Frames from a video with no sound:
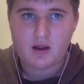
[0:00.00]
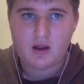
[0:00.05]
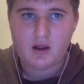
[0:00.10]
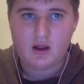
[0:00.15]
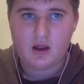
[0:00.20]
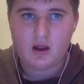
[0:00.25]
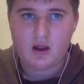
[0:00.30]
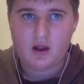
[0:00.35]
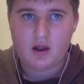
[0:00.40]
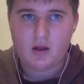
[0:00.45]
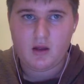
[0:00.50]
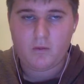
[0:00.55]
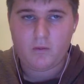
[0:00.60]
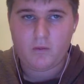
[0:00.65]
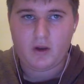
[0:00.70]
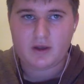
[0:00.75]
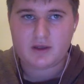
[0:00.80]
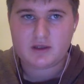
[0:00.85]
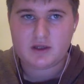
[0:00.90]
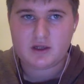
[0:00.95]

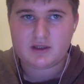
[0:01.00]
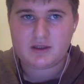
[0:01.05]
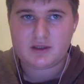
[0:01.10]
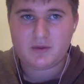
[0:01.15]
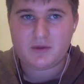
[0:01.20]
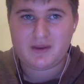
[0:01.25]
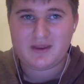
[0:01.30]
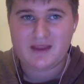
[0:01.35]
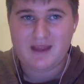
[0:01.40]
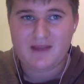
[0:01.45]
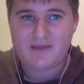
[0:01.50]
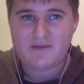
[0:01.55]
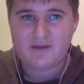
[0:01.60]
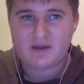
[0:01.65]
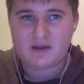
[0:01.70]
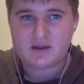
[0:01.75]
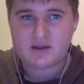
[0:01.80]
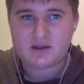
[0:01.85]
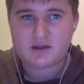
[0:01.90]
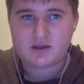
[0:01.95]
I started with
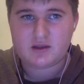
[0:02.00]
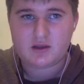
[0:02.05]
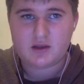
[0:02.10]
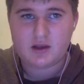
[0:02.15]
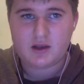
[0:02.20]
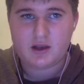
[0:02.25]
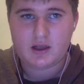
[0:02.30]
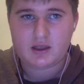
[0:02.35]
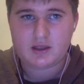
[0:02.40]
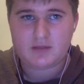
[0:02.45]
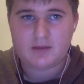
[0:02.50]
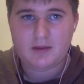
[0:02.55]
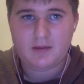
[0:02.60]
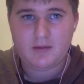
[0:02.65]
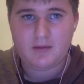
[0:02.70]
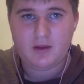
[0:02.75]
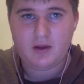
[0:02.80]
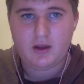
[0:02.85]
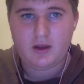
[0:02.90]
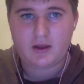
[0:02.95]
Netflix. As a
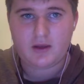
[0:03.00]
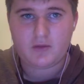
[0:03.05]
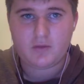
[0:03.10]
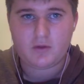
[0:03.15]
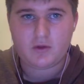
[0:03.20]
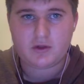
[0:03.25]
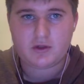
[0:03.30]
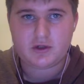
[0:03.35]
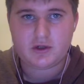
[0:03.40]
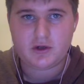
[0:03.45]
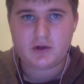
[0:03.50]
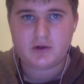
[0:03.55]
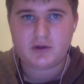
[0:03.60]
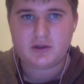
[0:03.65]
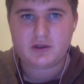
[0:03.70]
member, I could watch shows